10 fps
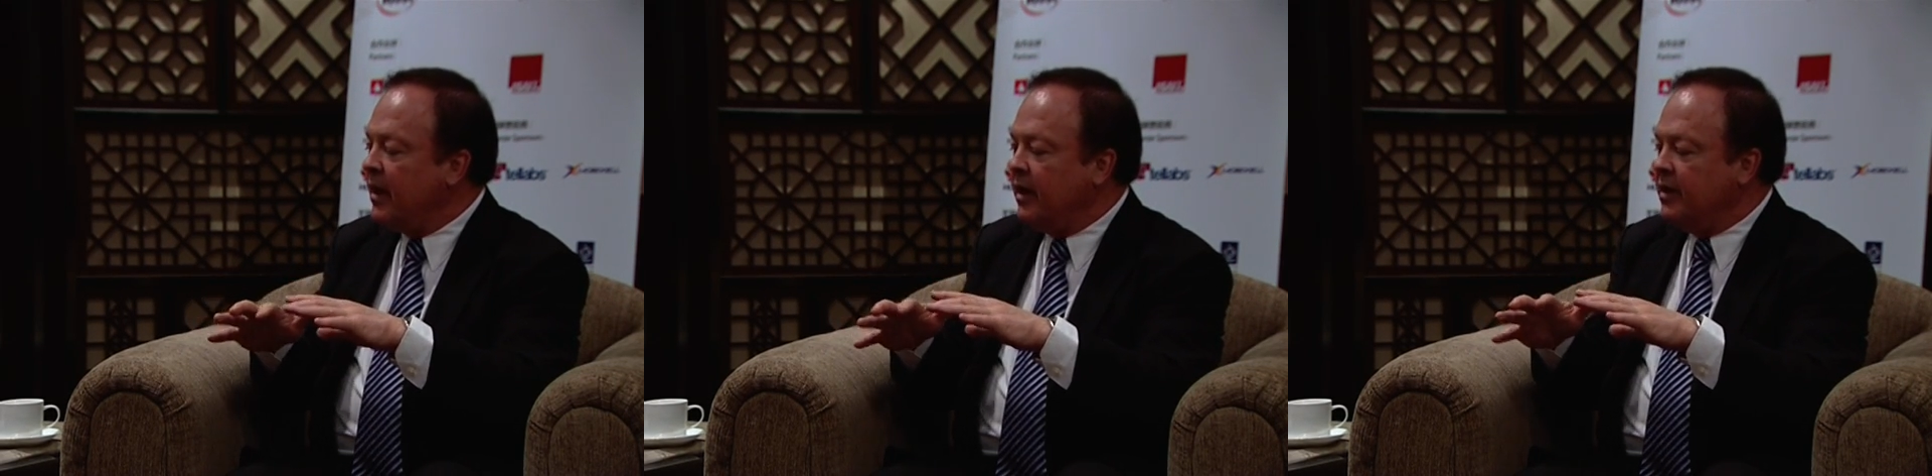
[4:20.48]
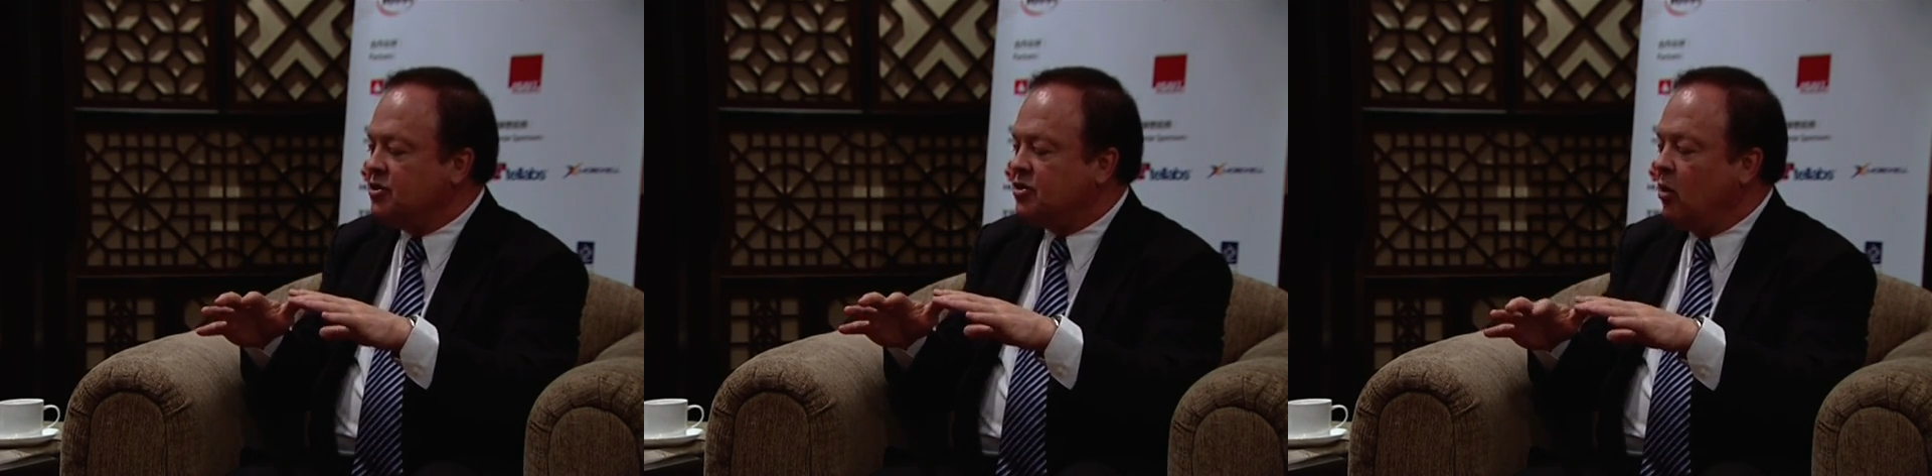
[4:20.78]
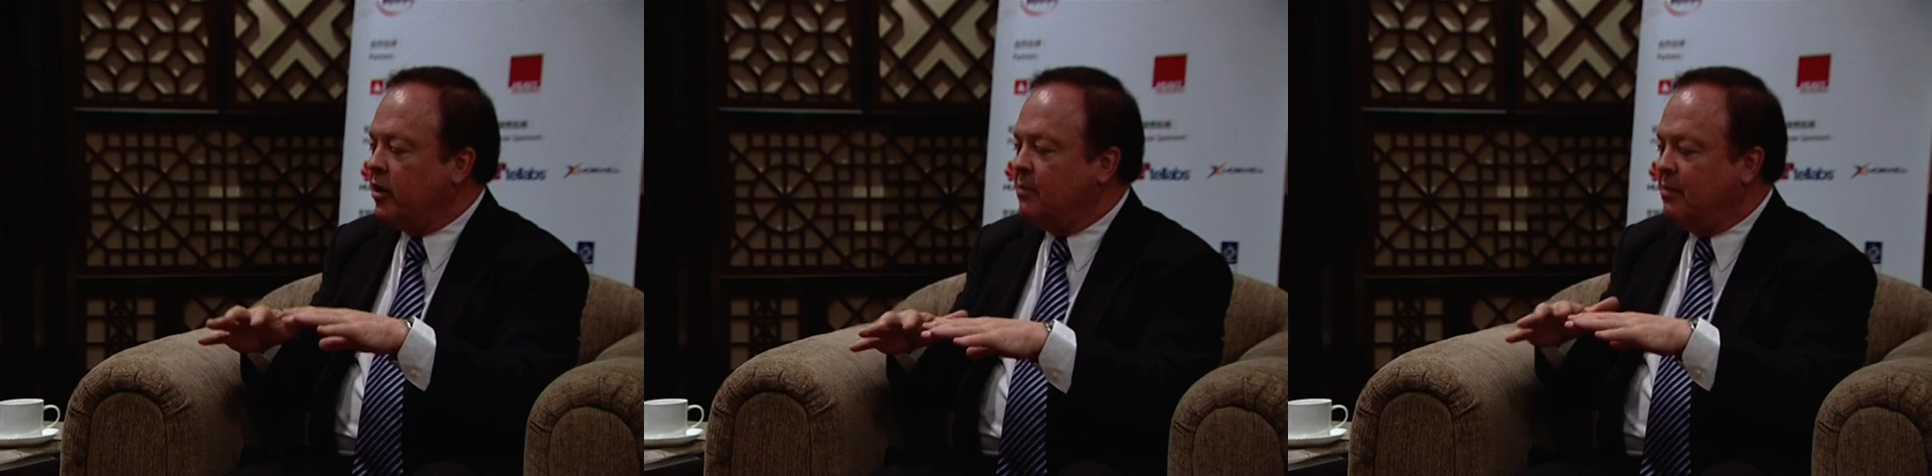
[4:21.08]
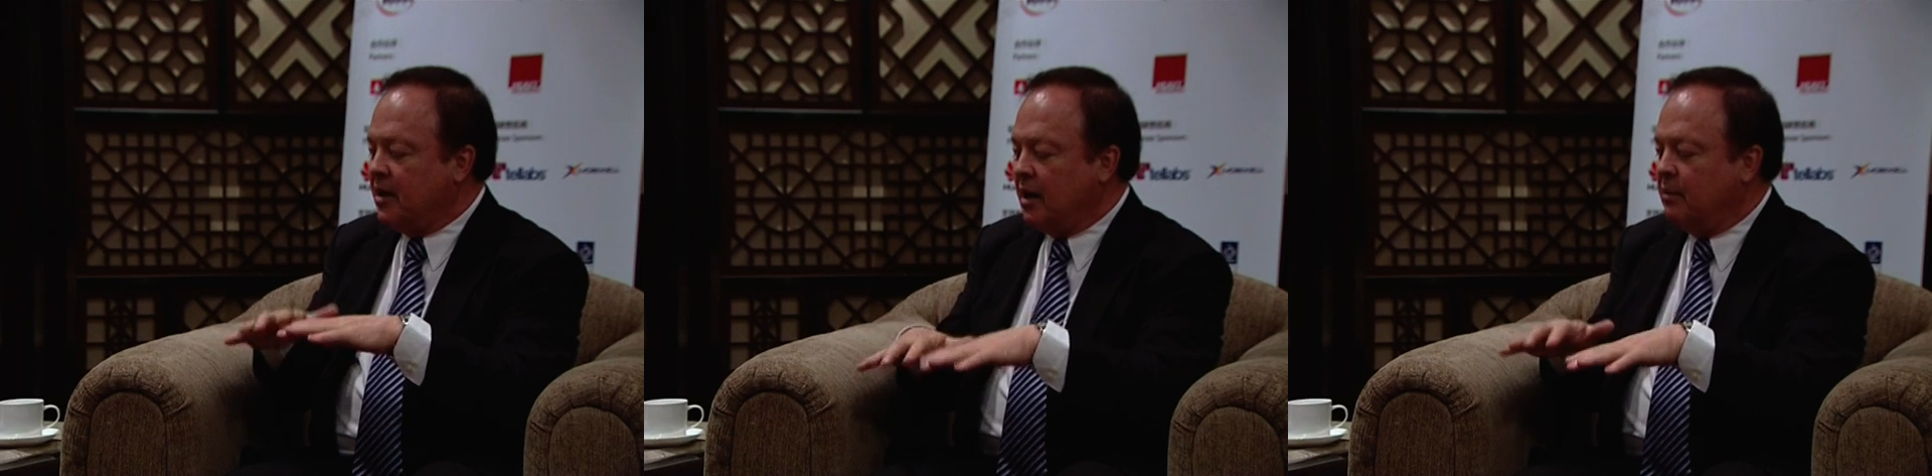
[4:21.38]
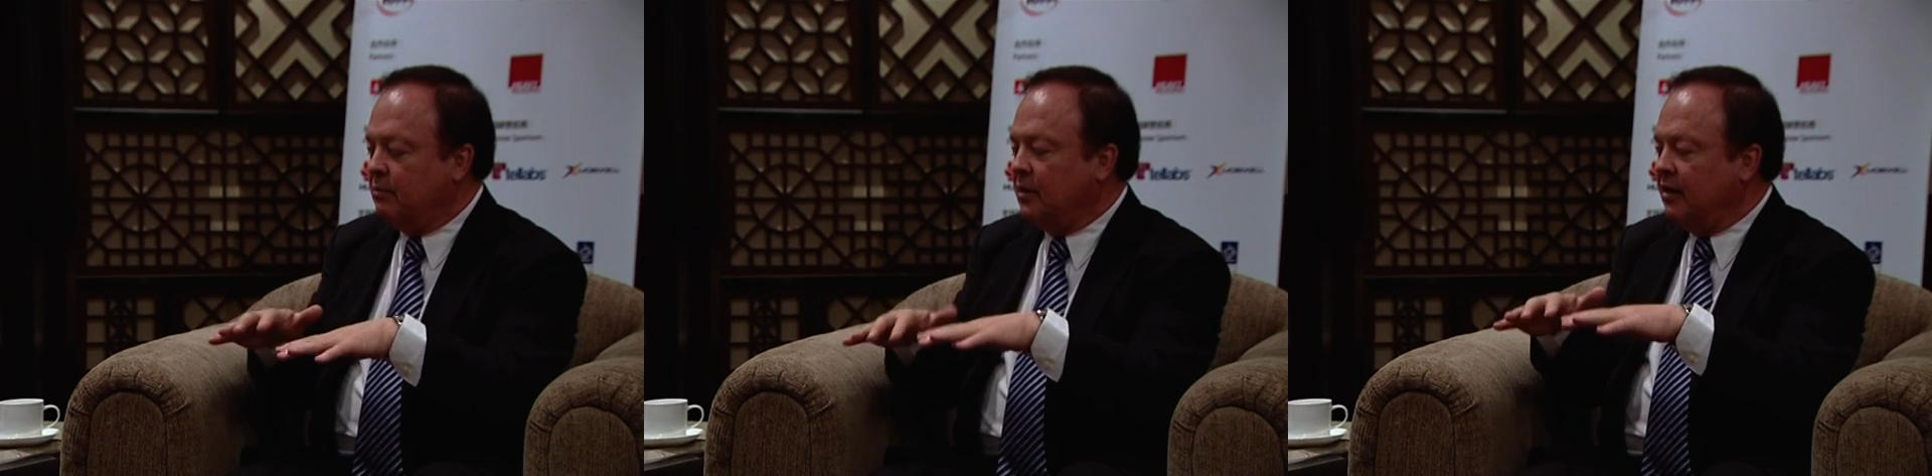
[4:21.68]
is going to
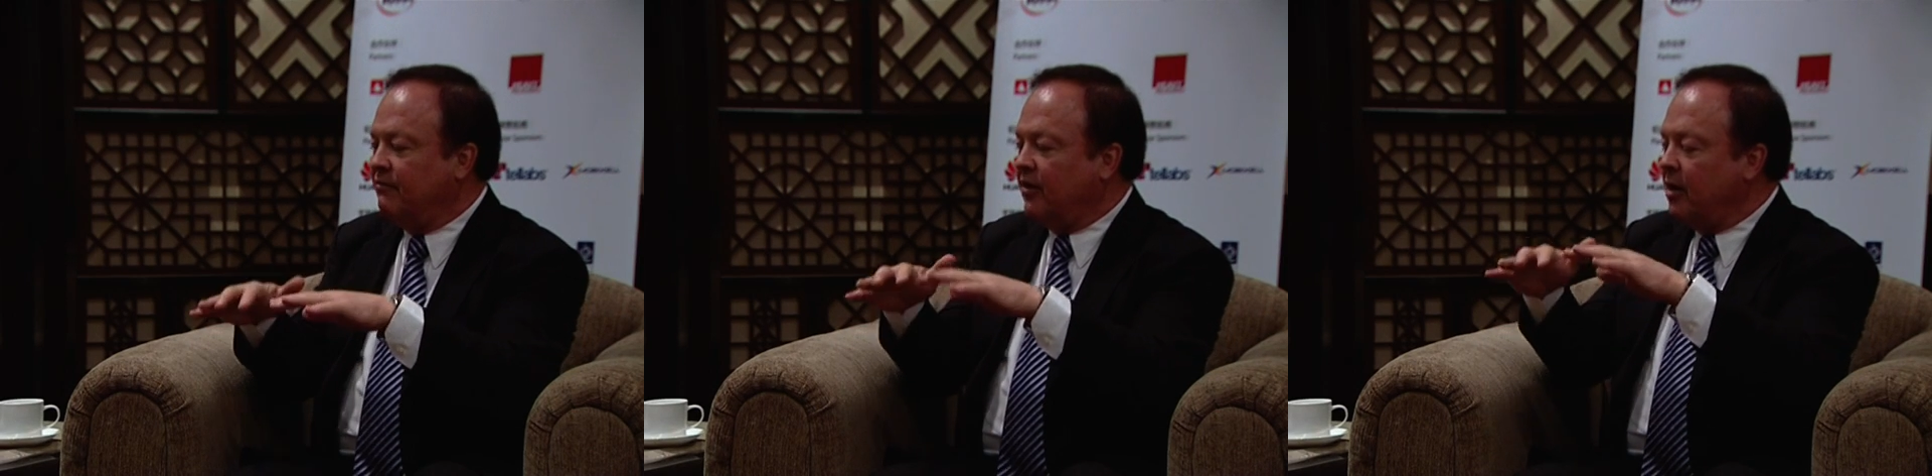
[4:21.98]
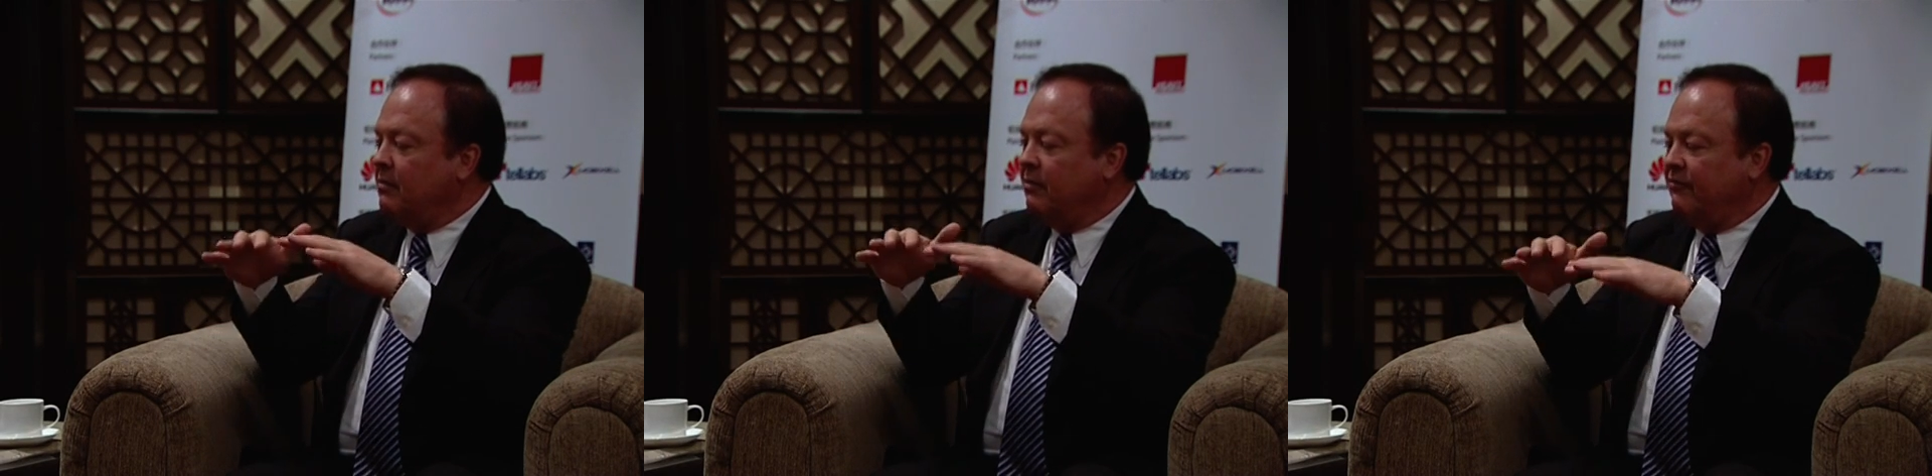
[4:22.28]
become a very,